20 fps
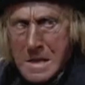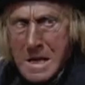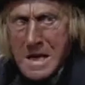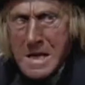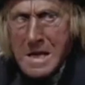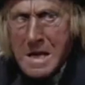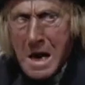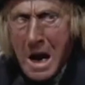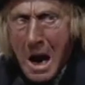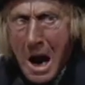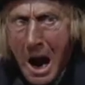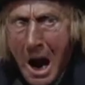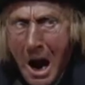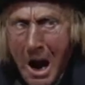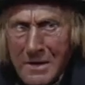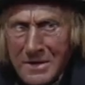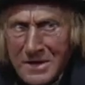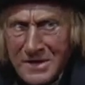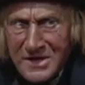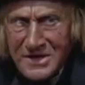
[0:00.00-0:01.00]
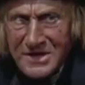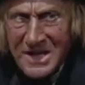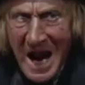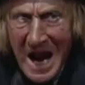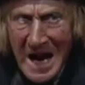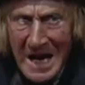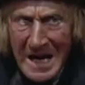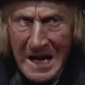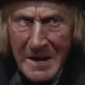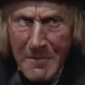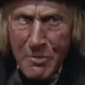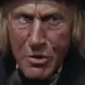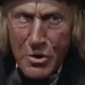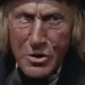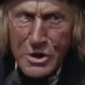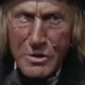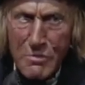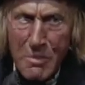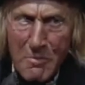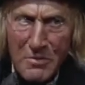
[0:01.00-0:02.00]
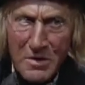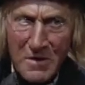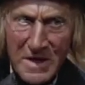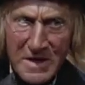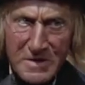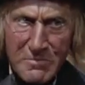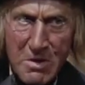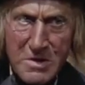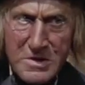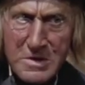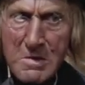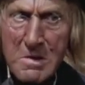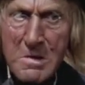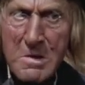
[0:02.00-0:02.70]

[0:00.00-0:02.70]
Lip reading: Did Aunt Sally put you up to this, Worzel?